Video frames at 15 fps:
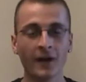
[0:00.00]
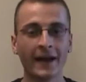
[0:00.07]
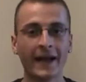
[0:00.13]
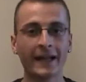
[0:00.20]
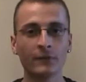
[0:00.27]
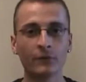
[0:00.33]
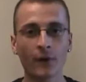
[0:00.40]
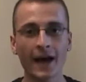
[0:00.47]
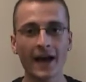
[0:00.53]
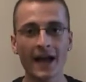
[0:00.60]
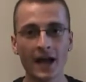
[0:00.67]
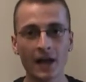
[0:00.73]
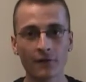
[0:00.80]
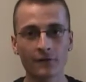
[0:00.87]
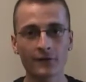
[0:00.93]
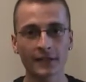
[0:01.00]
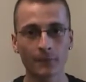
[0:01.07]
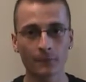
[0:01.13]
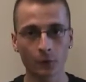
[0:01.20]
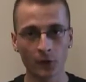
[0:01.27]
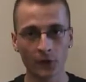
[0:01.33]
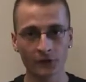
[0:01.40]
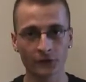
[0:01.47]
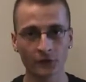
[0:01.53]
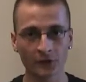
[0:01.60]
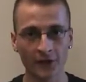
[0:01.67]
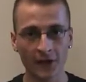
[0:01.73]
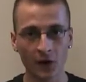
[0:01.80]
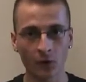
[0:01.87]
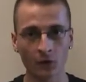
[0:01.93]
and why having a
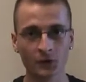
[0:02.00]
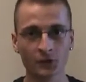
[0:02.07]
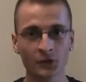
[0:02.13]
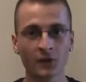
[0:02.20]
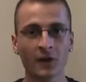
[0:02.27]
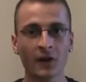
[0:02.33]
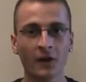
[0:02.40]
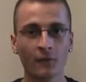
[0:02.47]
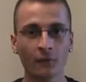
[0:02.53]
personal coach